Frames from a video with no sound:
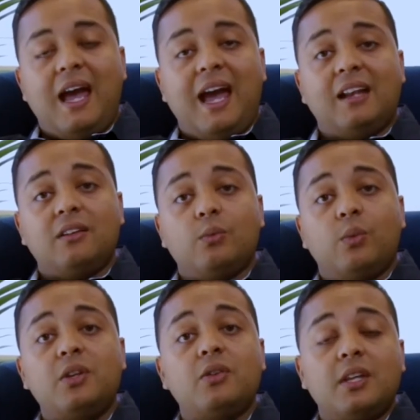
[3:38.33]
And
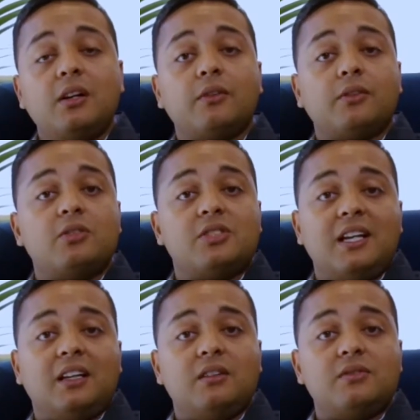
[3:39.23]
when you think of those
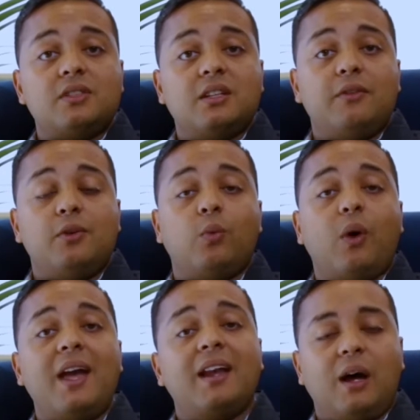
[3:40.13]
negatives, if you
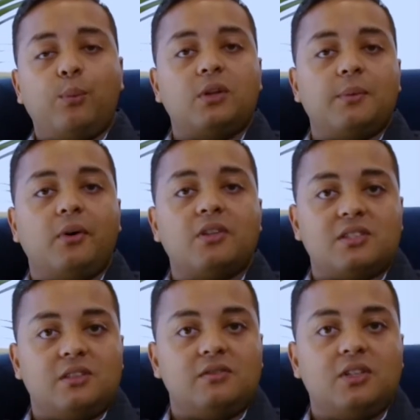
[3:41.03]
weigh it up with the
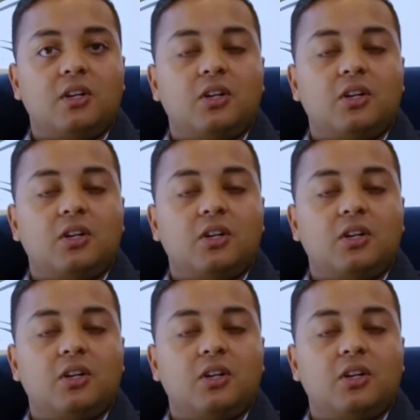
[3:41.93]
positives,